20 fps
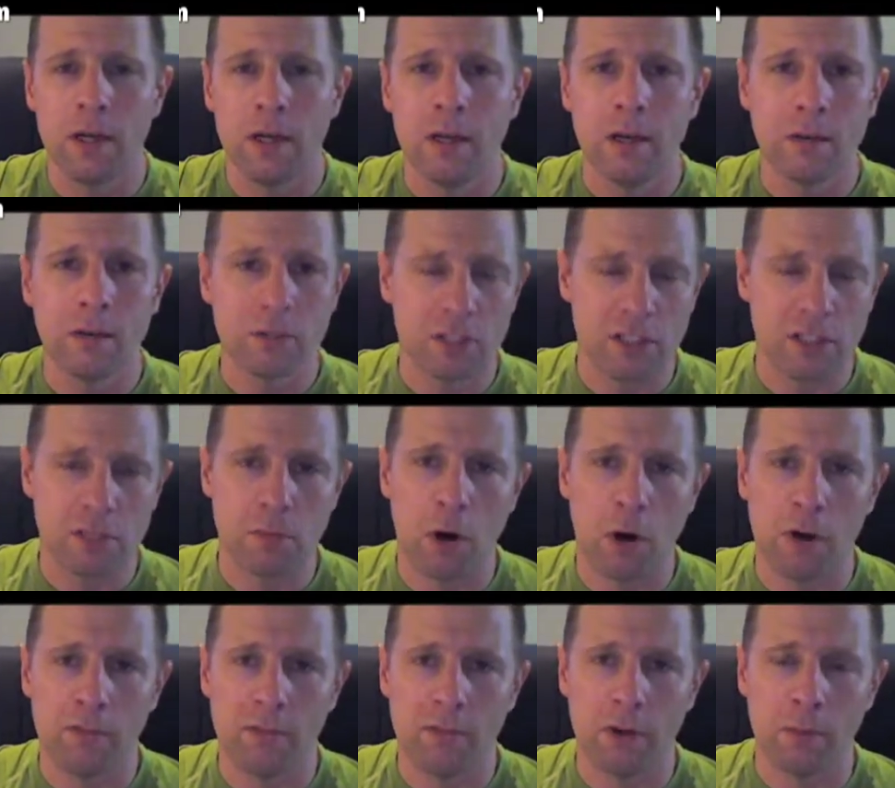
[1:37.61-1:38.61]
It was a
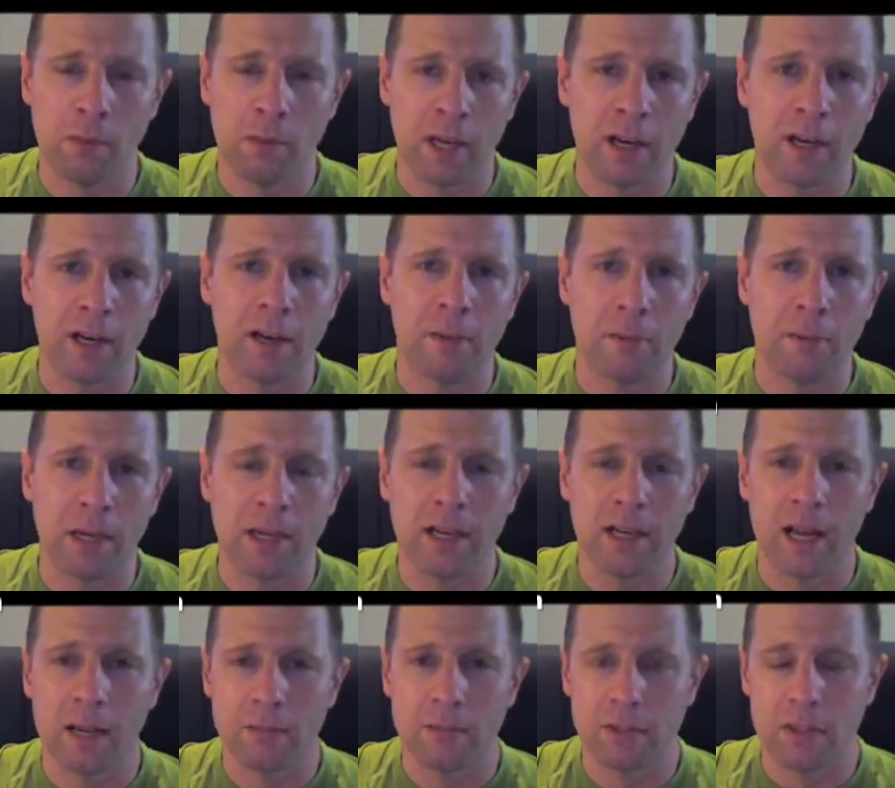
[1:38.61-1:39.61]
small film, they needed a
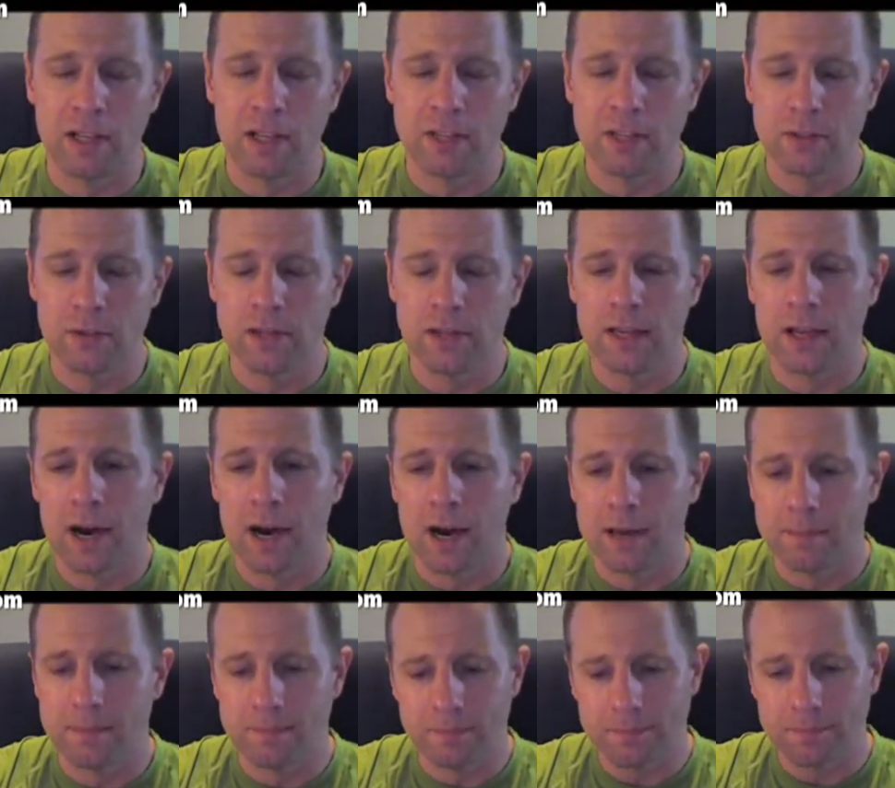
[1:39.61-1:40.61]
big name, so that's who they
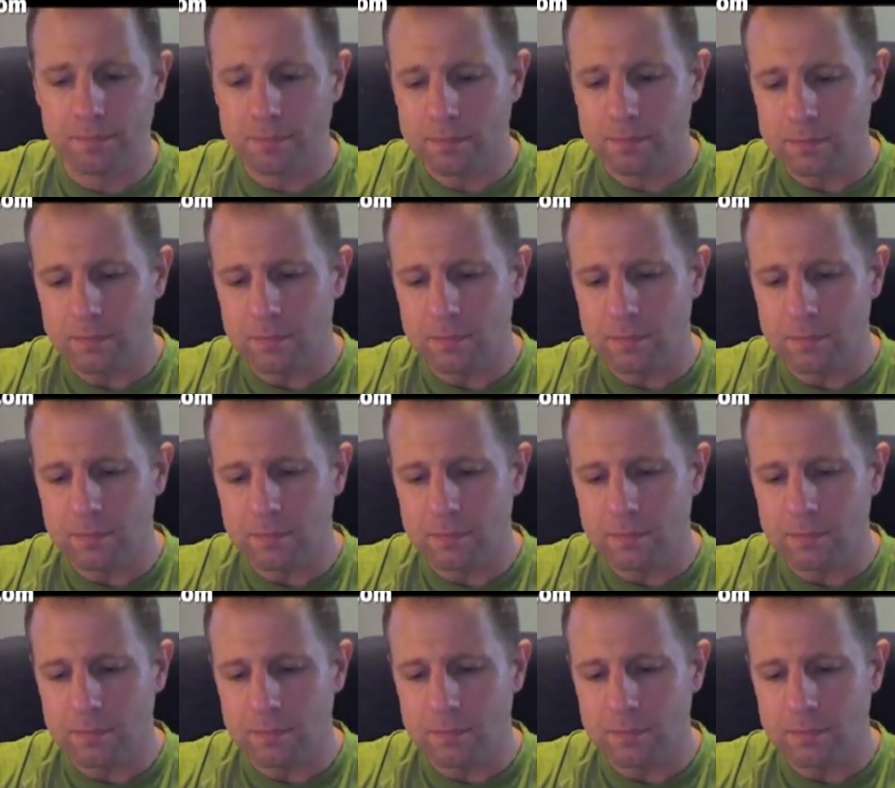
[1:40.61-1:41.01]
got.